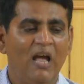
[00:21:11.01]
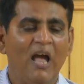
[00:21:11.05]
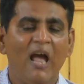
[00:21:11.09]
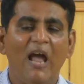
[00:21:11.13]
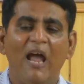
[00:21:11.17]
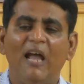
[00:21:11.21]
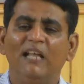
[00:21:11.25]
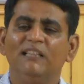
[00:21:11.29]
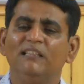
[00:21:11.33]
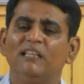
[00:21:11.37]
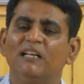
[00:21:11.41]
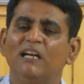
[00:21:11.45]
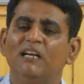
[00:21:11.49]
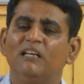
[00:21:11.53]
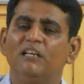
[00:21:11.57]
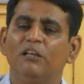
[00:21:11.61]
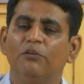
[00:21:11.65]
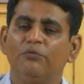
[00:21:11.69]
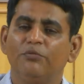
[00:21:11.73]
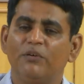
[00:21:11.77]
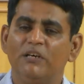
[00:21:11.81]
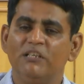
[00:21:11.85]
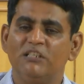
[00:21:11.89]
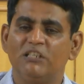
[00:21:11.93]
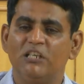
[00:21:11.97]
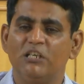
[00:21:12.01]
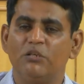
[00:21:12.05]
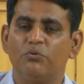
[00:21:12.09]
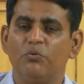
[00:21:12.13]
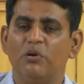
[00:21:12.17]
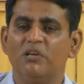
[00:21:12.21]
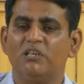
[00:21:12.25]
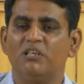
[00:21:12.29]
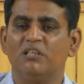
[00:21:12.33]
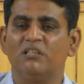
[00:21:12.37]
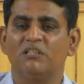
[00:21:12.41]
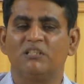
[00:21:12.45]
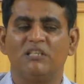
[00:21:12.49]
and there are different
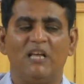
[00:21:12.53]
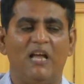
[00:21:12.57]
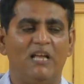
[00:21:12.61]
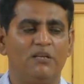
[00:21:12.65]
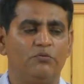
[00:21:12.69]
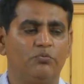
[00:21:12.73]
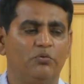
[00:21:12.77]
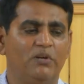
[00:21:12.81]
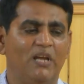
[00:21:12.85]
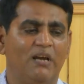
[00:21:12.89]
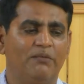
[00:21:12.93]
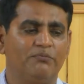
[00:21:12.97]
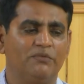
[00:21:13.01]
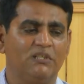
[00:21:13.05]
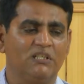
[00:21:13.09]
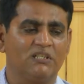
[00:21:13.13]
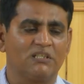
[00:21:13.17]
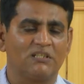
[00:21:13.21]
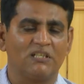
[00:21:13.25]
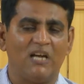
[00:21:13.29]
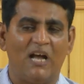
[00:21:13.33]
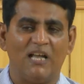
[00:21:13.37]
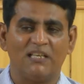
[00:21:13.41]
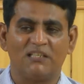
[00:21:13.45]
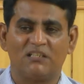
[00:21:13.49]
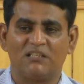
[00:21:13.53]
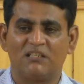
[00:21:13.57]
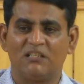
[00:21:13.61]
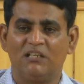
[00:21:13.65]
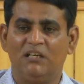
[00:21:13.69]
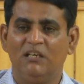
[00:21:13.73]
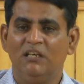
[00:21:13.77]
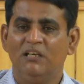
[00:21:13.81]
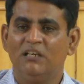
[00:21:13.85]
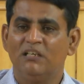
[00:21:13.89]
situations as we have discussed.